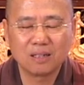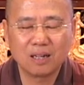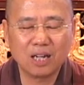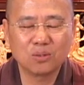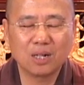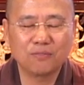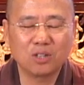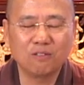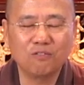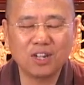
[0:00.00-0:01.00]
I don't have
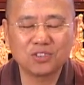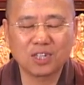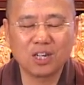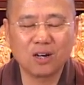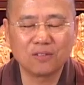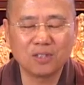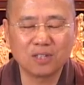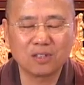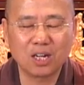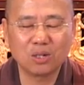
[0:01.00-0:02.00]
to investigate all
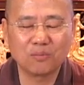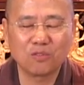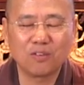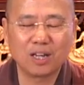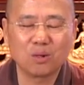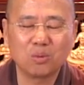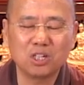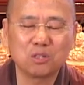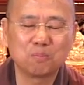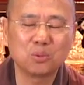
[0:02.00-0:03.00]
this. I don't have to find out what
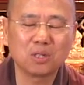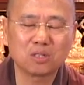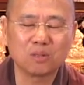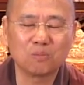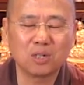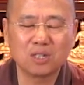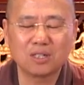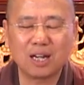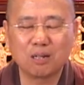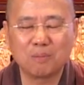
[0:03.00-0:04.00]
is Buddhism, what is
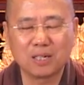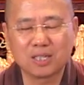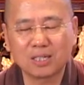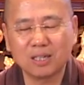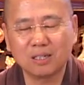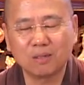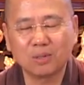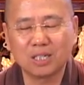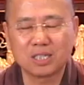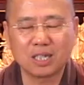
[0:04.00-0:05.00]
Anapanasati,
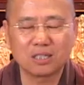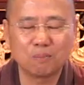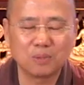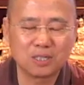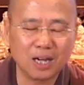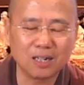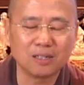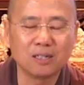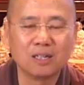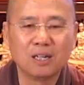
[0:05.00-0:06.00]
what is
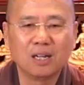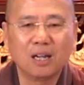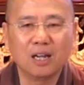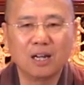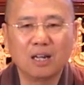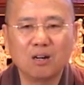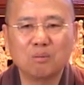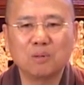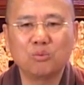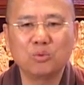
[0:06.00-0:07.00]
Satipatthana, and how
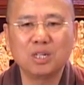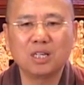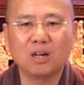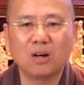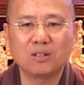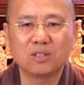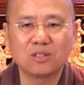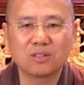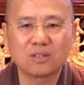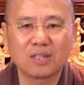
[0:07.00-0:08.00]
about reading all
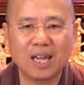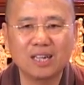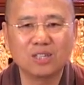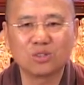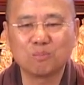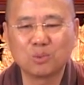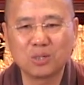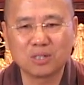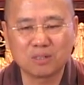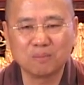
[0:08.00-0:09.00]
these canons of
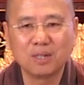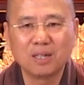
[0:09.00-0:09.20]
Buddhism.